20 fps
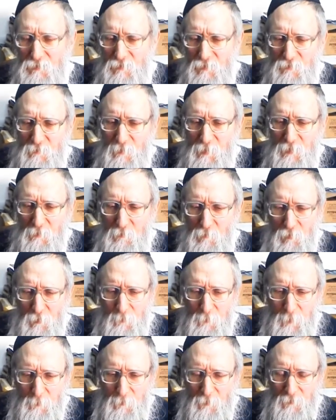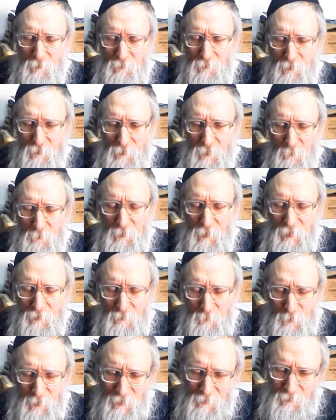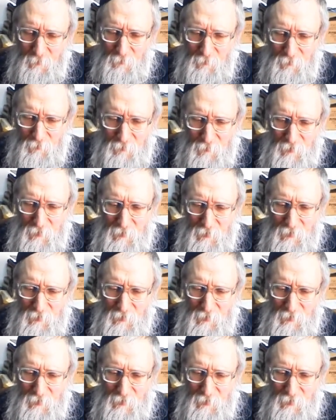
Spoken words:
to as many more people as possible,